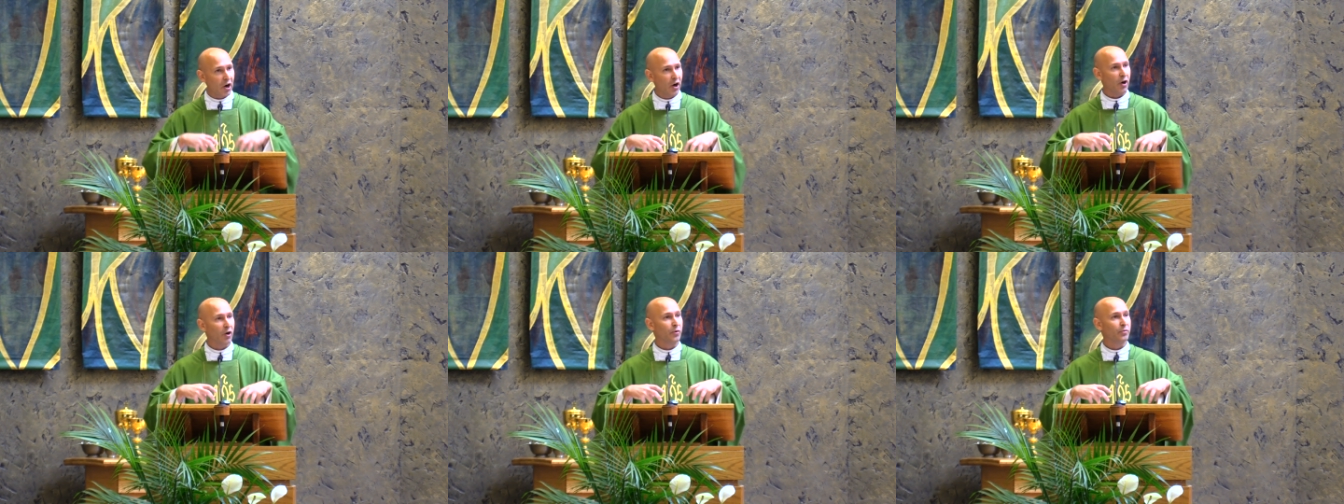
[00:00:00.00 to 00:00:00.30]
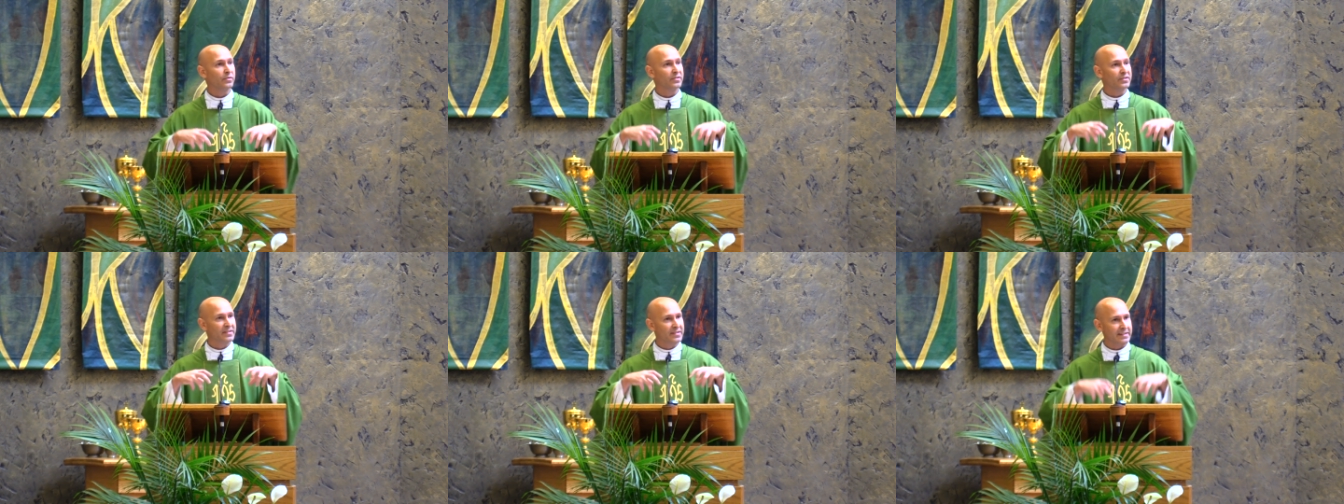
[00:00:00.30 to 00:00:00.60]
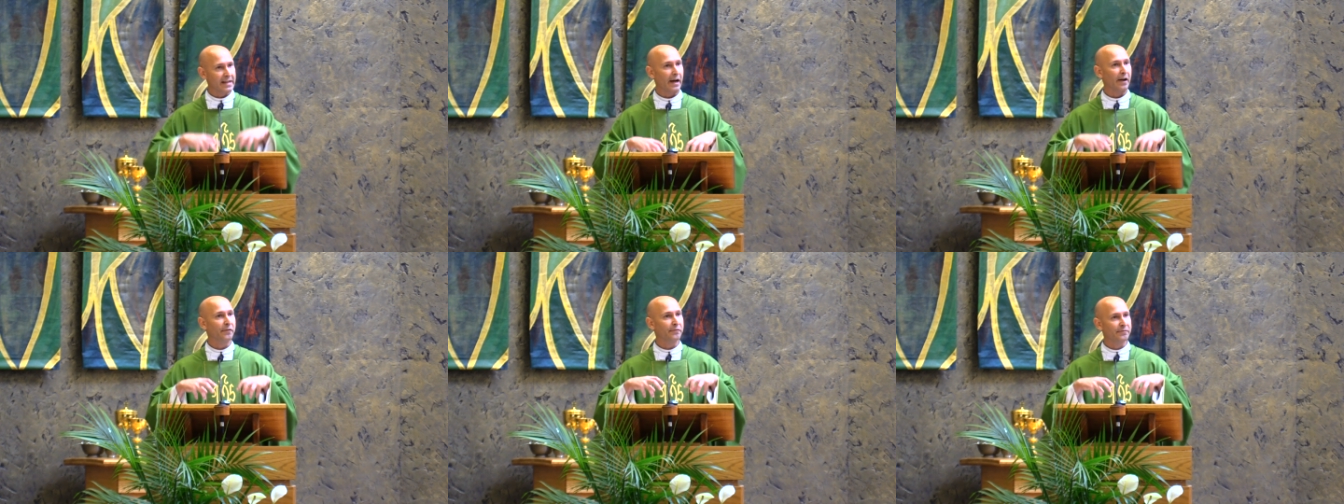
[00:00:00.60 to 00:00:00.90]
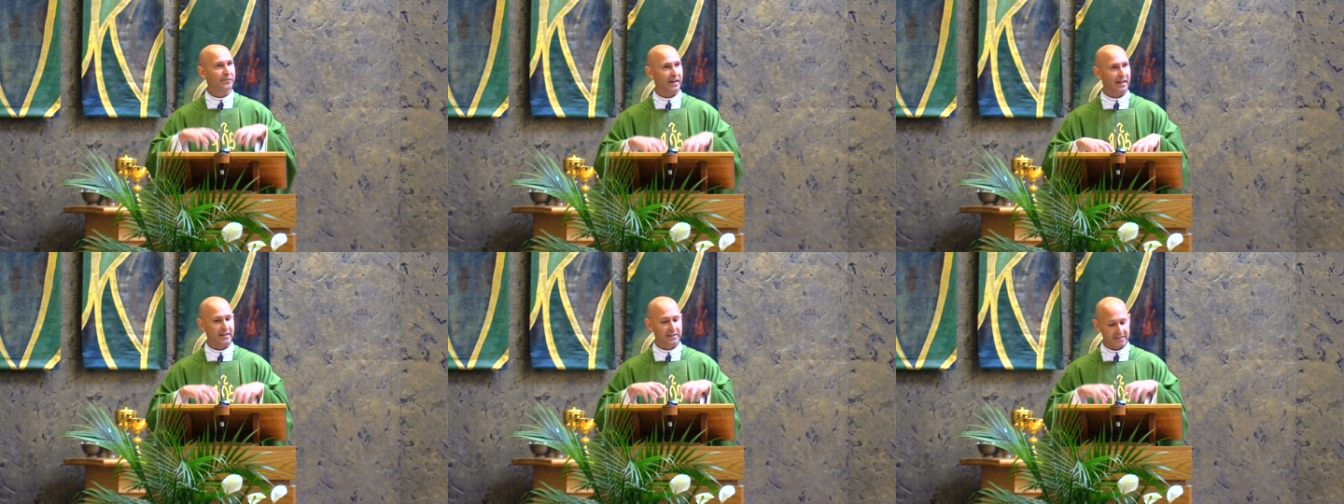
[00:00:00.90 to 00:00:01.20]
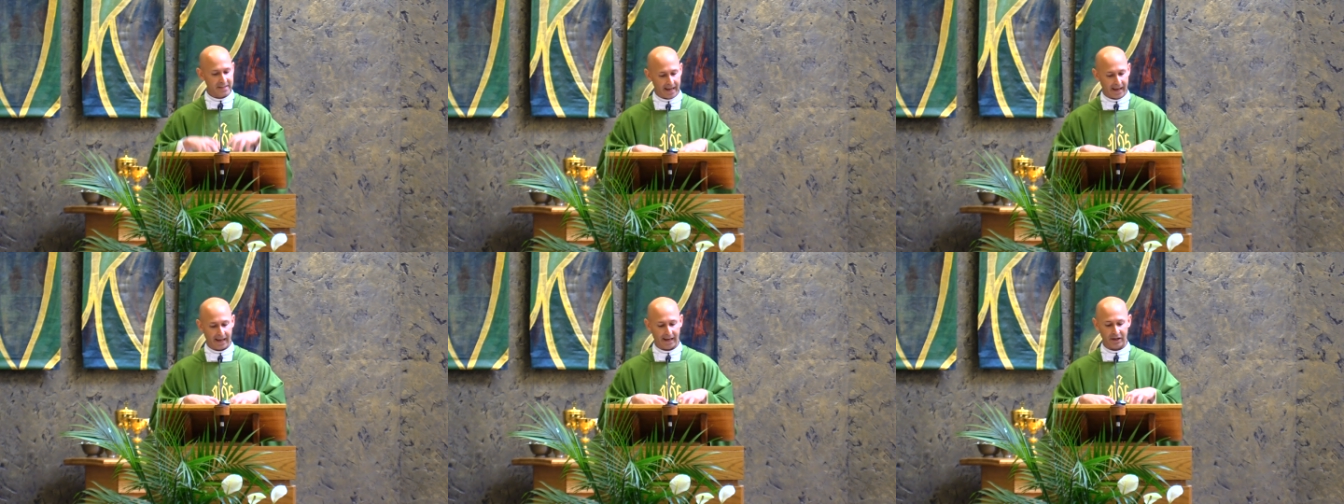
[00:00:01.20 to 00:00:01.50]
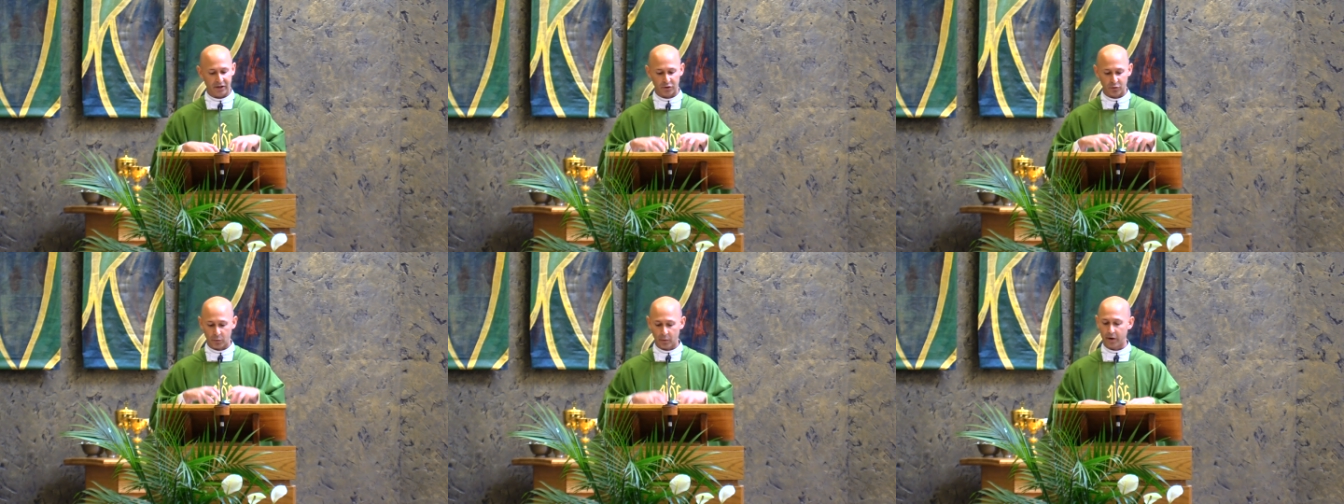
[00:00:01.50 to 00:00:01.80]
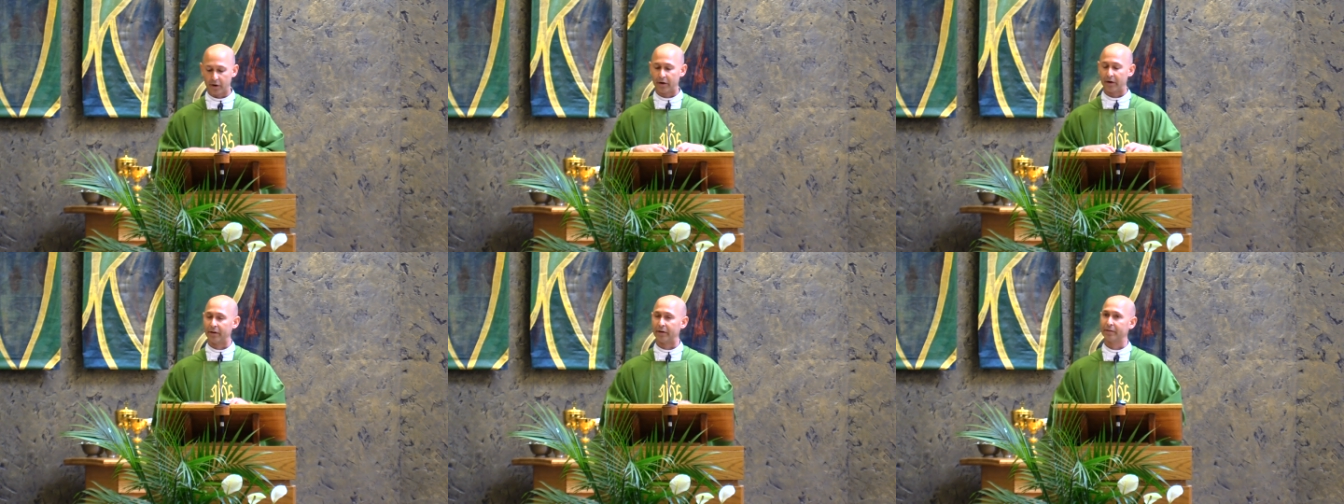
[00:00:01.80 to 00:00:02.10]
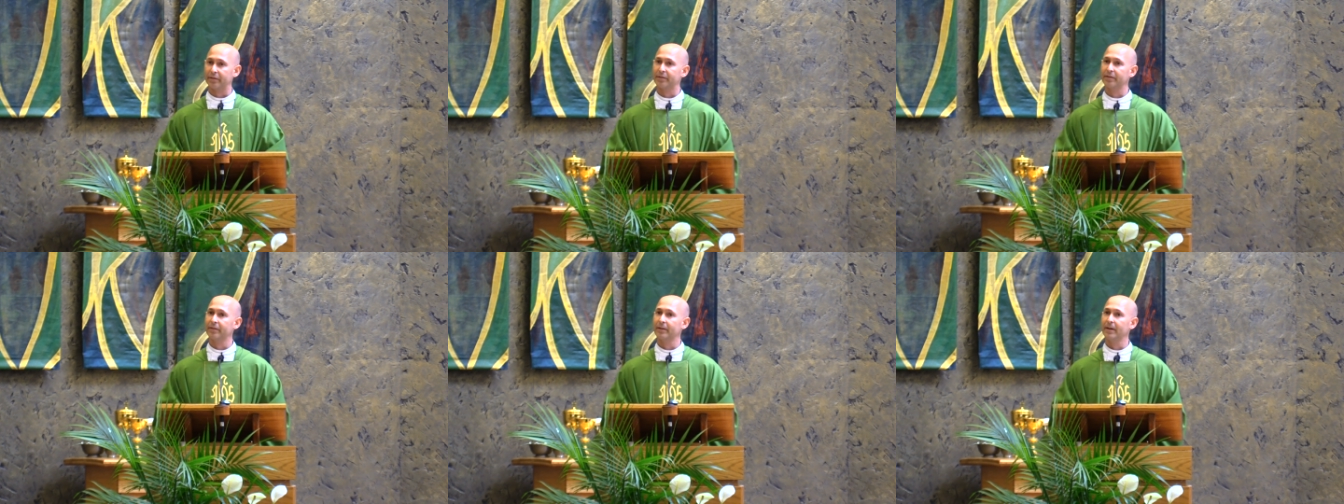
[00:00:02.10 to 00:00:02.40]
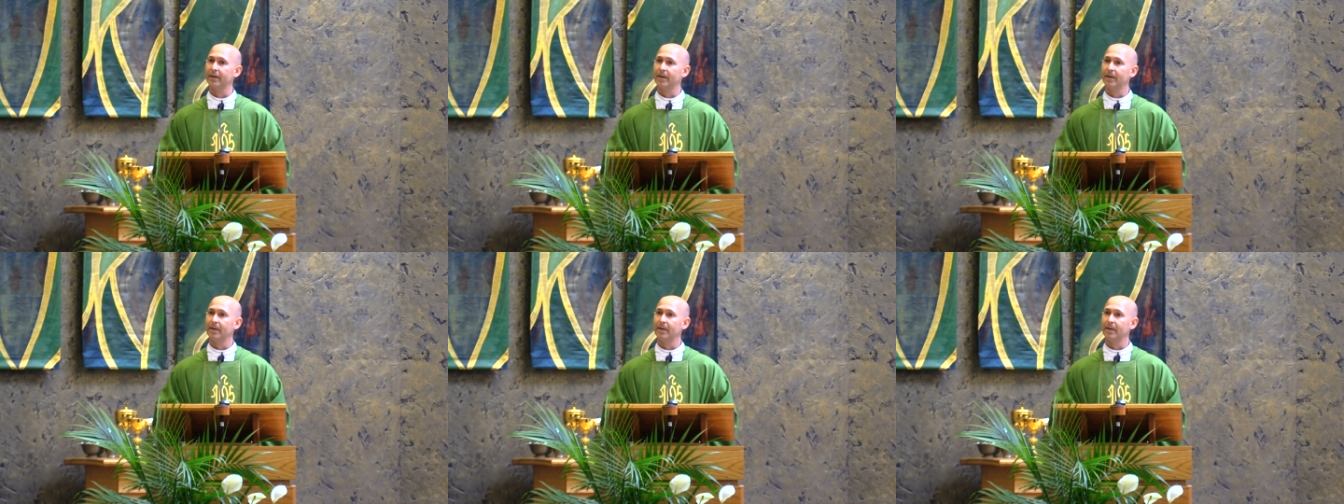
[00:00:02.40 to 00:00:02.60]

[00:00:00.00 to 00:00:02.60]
own self-contained worth,